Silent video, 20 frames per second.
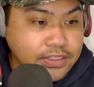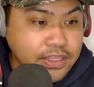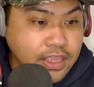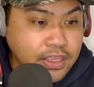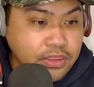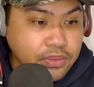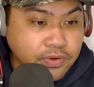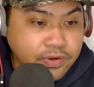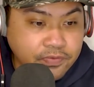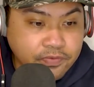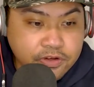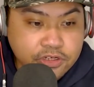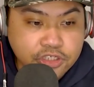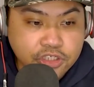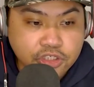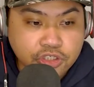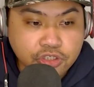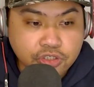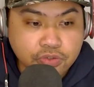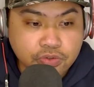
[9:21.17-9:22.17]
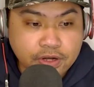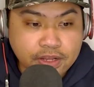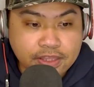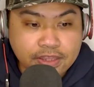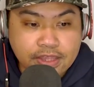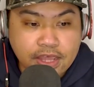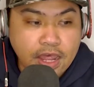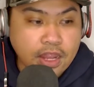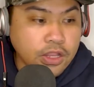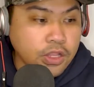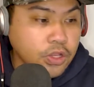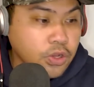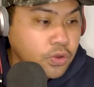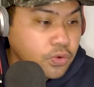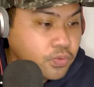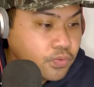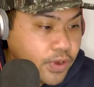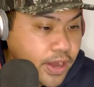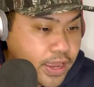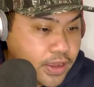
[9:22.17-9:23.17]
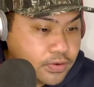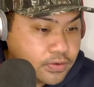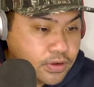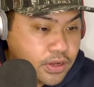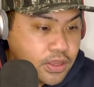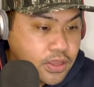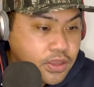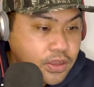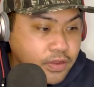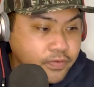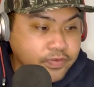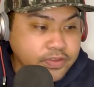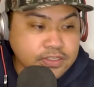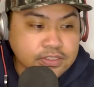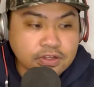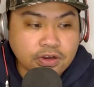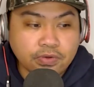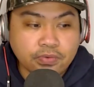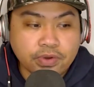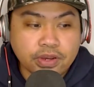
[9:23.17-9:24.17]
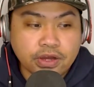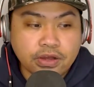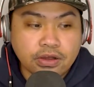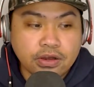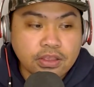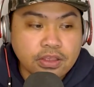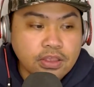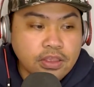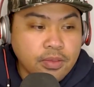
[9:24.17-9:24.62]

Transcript: day 3, for shooting that low round of his career.